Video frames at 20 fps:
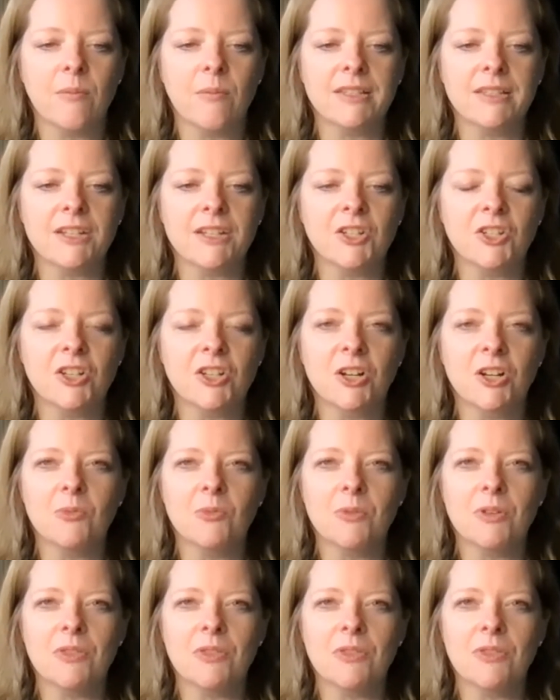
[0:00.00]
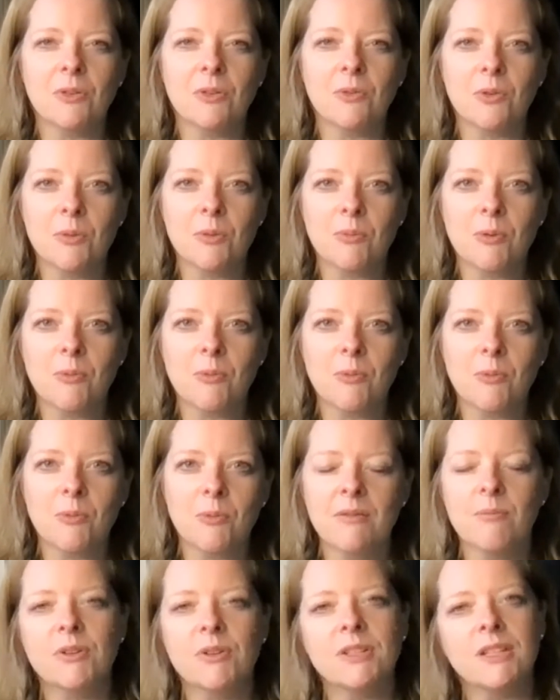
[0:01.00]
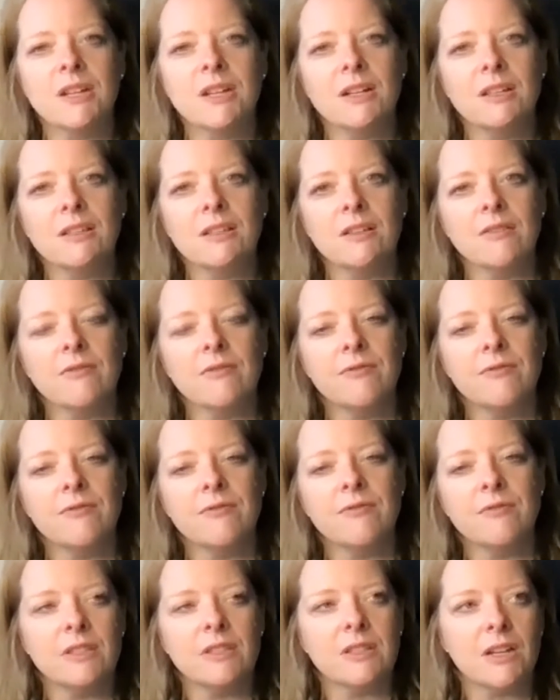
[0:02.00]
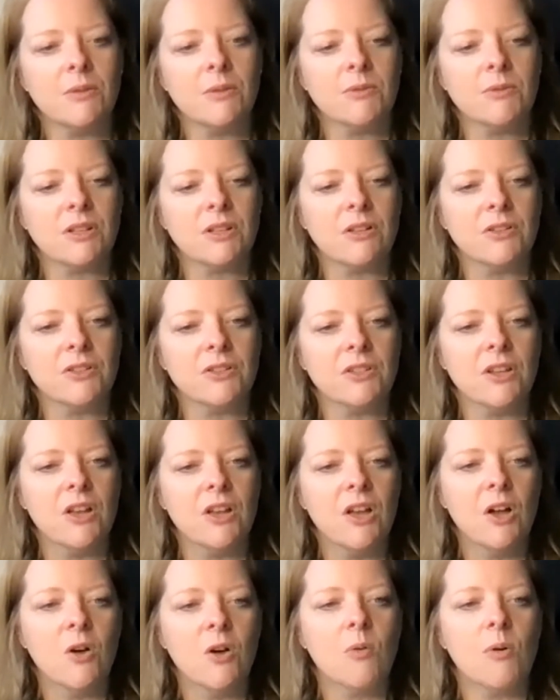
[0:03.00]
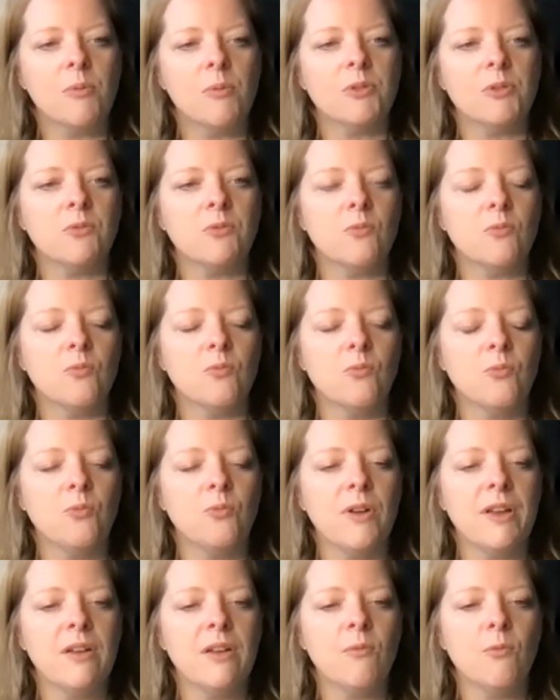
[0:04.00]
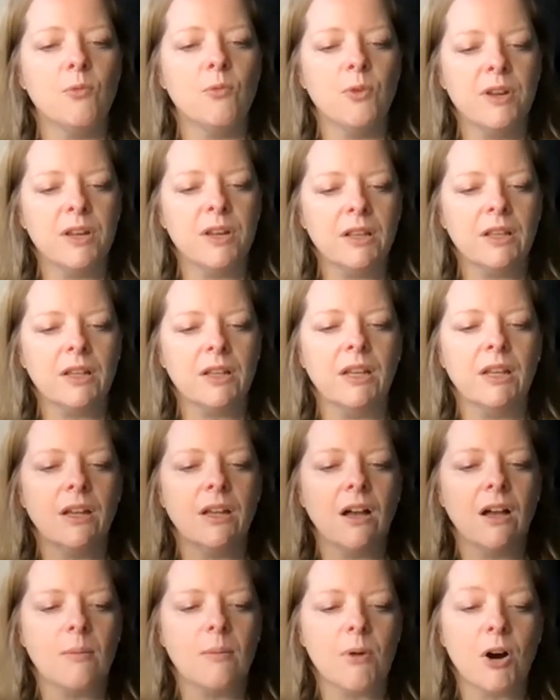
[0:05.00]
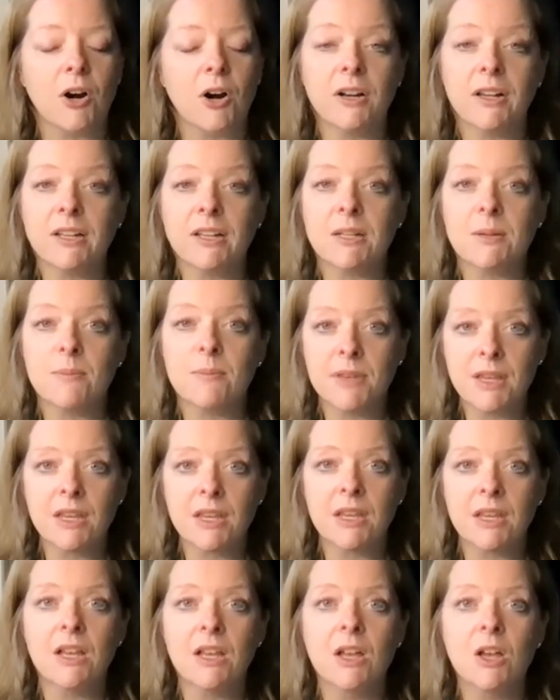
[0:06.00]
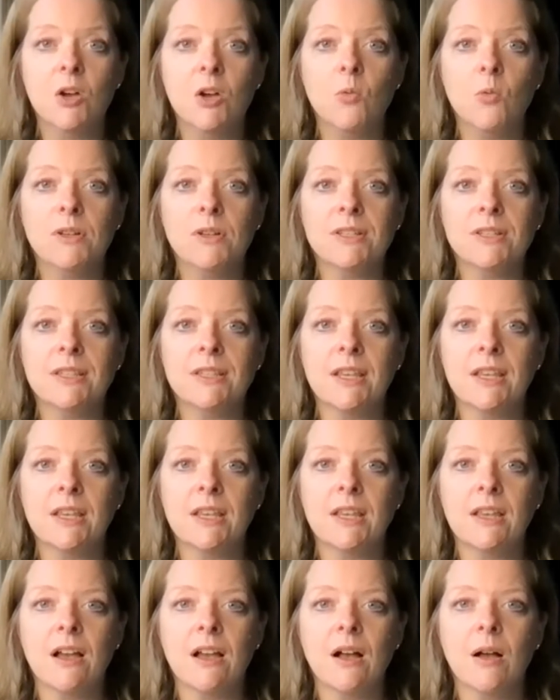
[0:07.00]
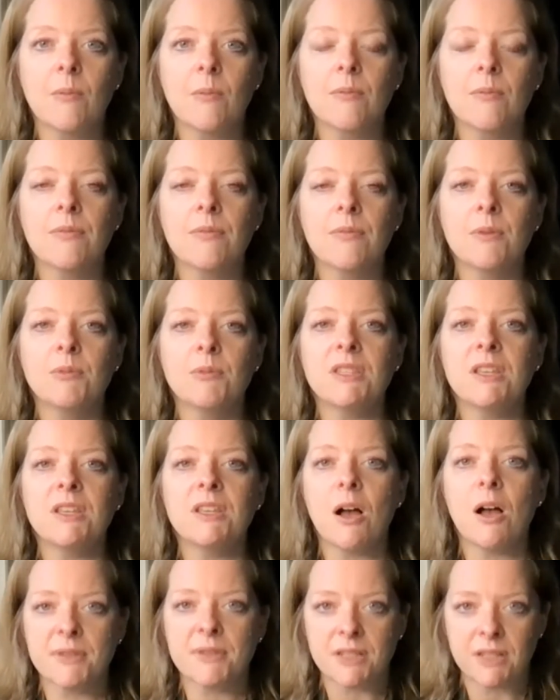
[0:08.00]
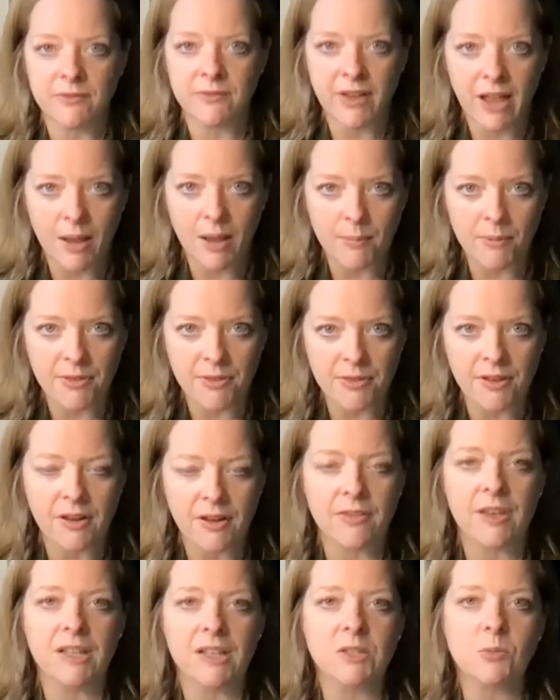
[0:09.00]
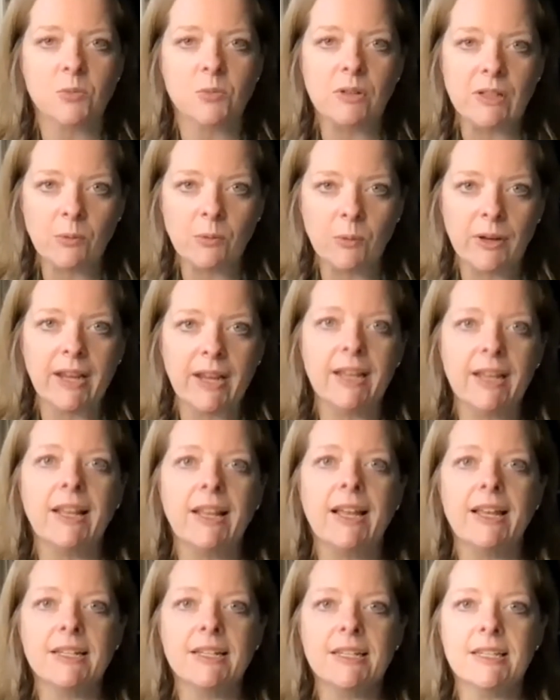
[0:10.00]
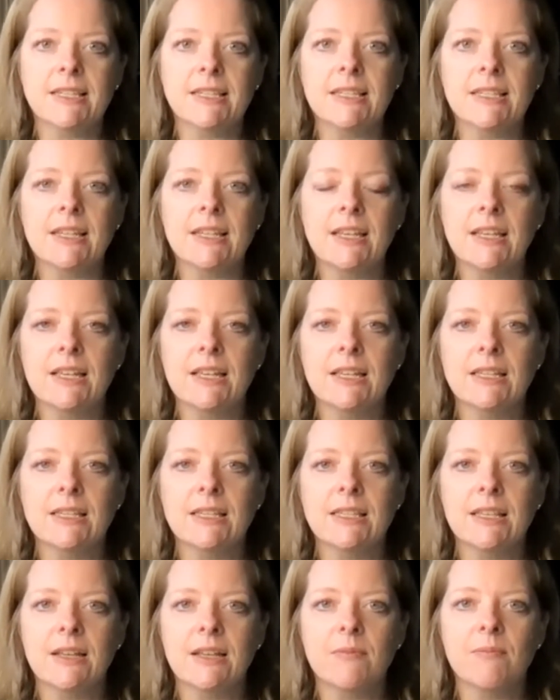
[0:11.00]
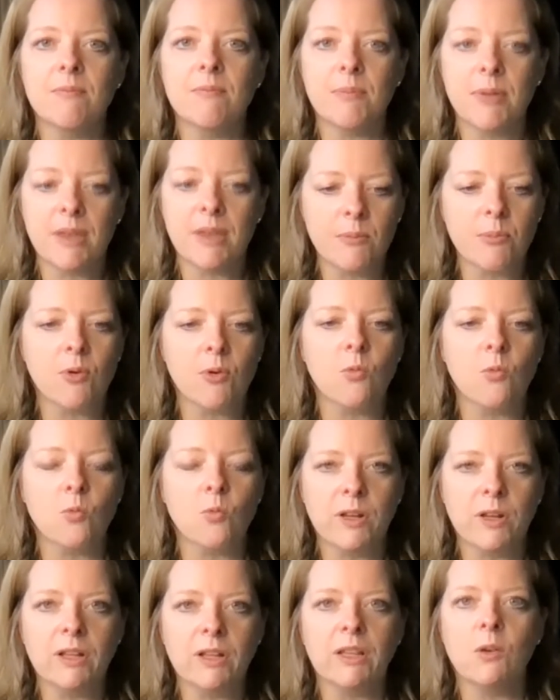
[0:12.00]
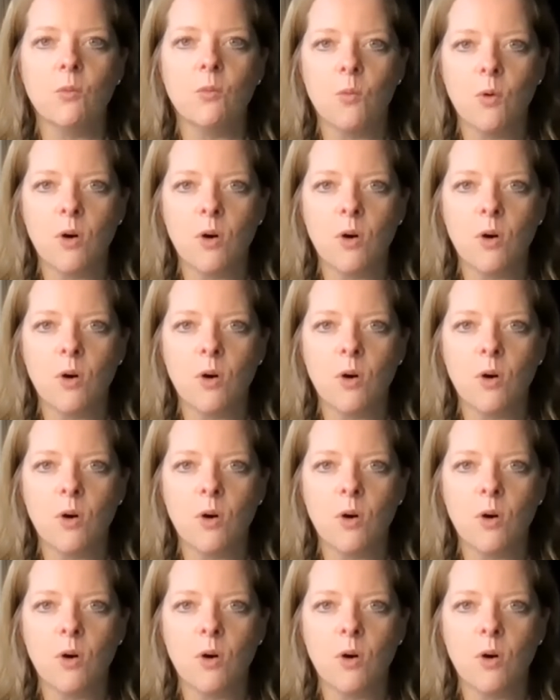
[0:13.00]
as I shared with the group when we presented the study results, what was really heartening to me was it was the opposite of apathy. And that's really what I like to see, is that people really